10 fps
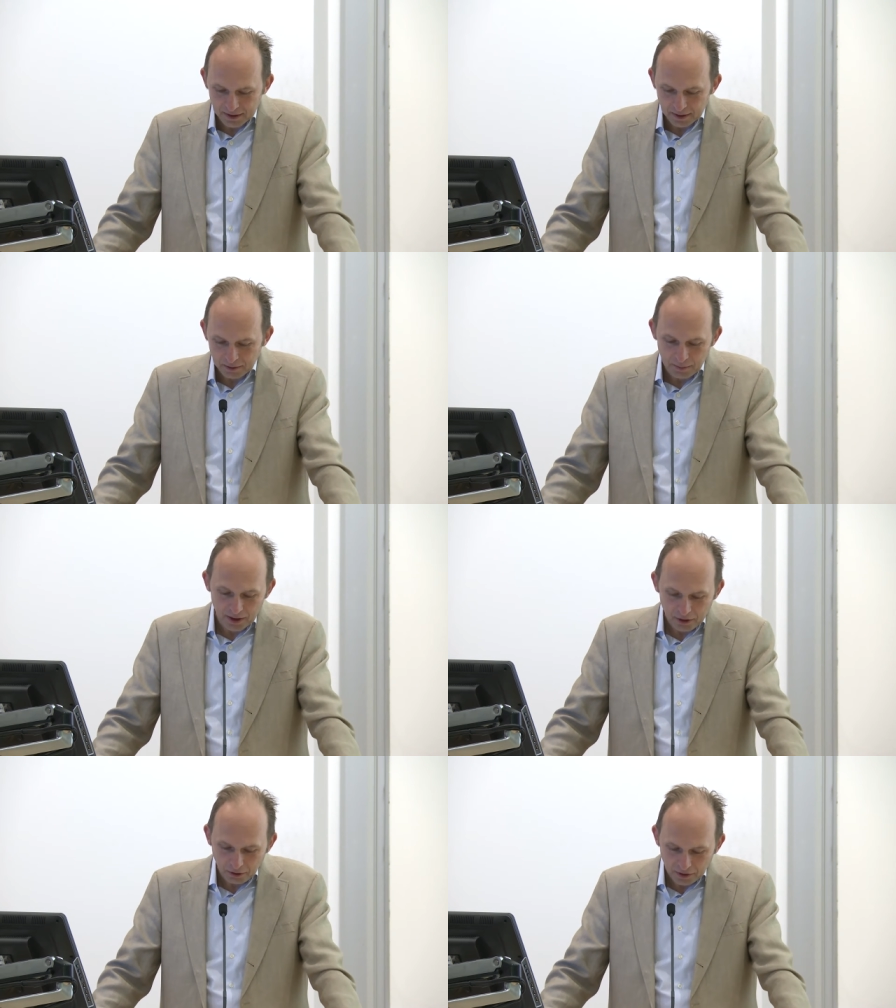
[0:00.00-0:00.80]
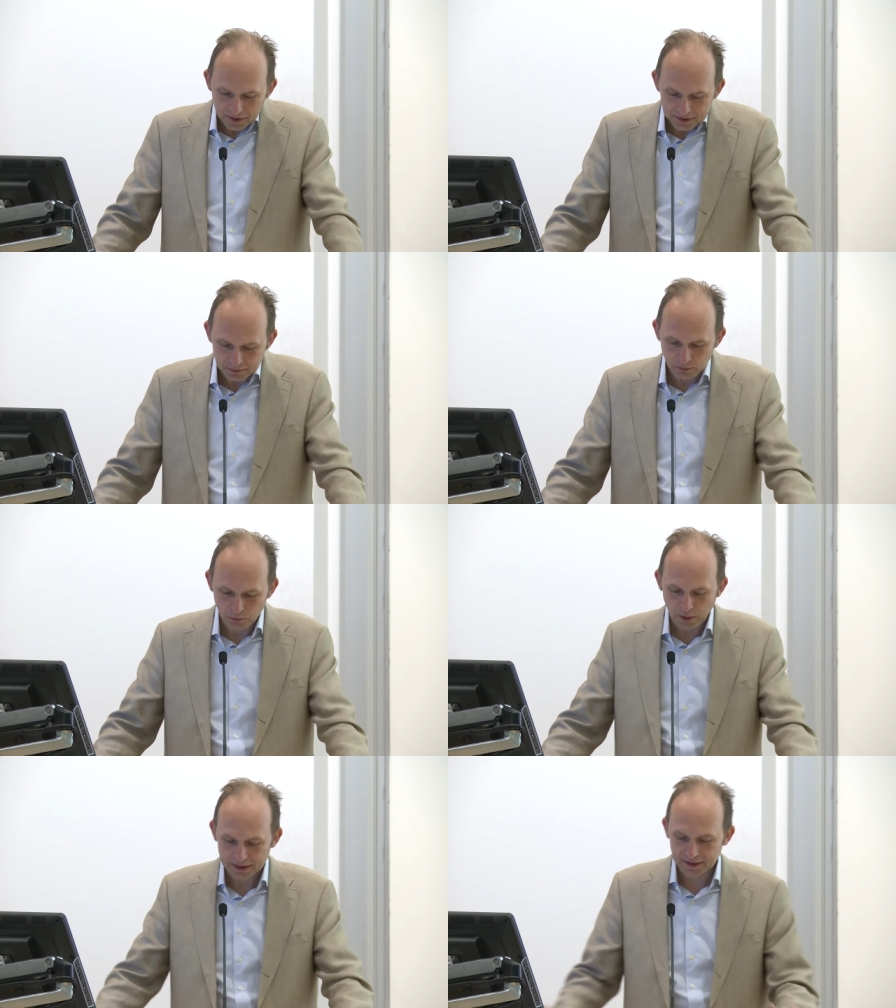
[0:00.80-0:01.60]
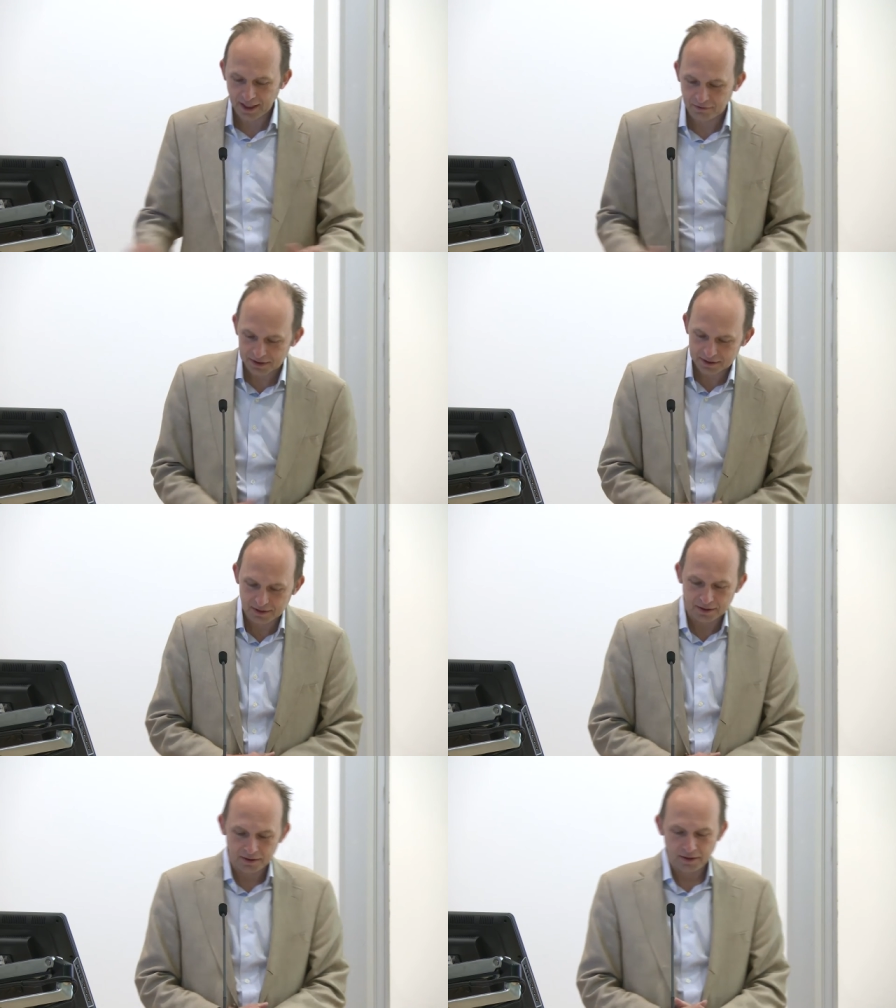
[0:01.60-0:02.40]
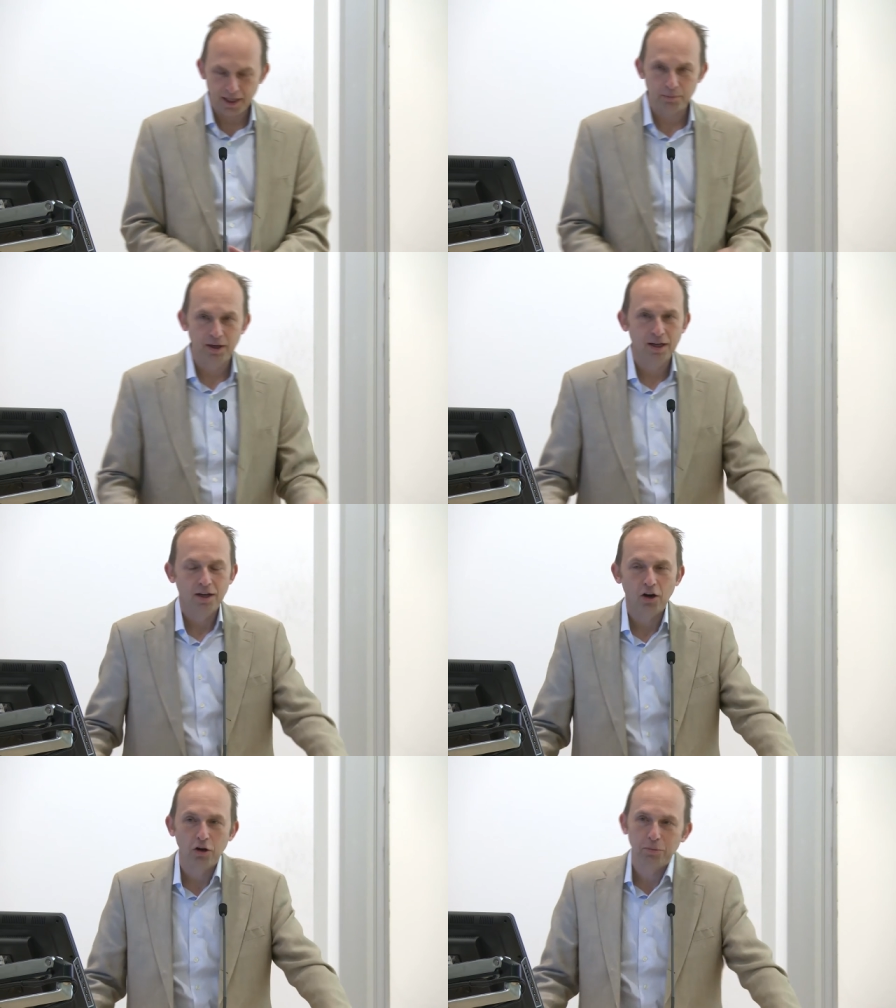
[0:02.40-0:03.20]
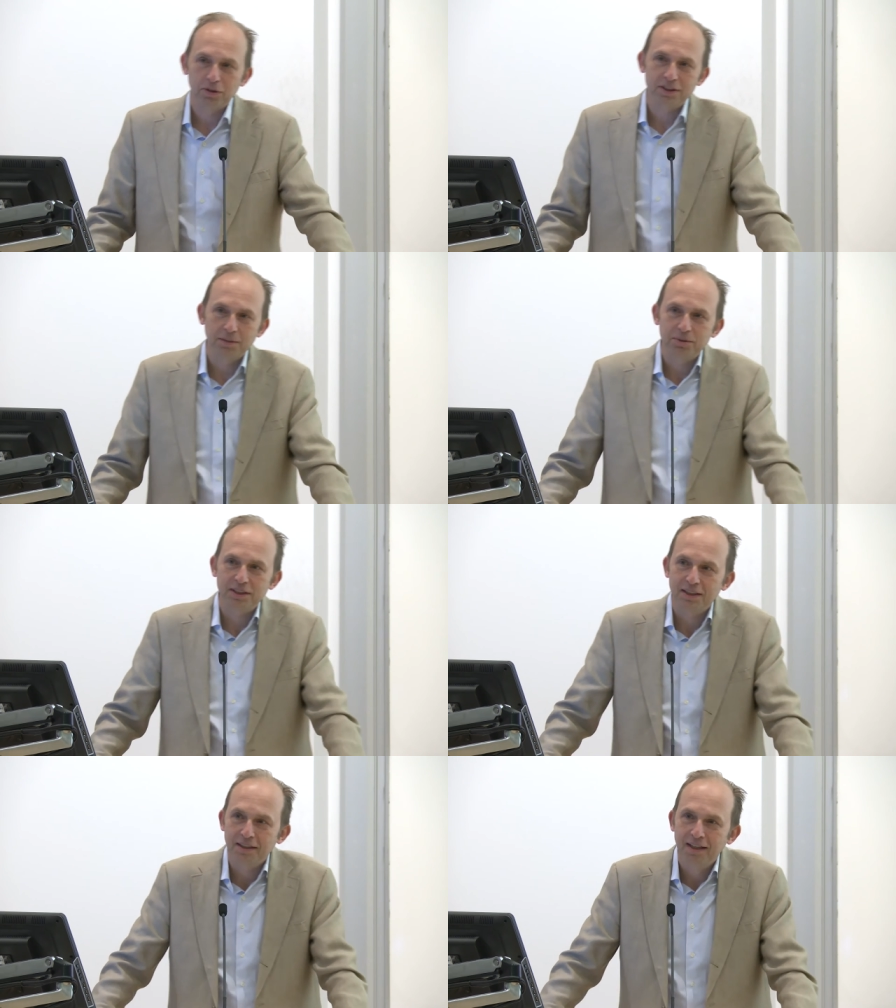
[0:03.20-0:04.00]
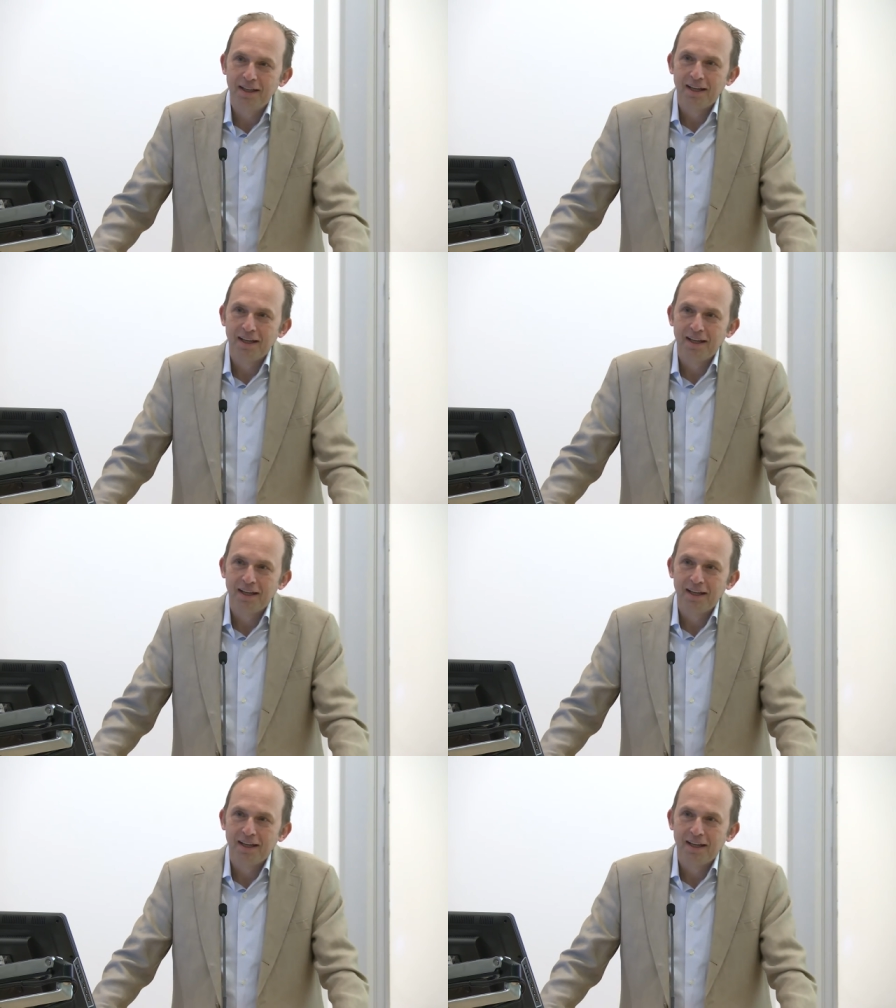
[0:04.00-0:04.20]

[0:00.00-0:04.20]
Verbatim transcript: Uh, among other things, West gave us the name Homer Simpson.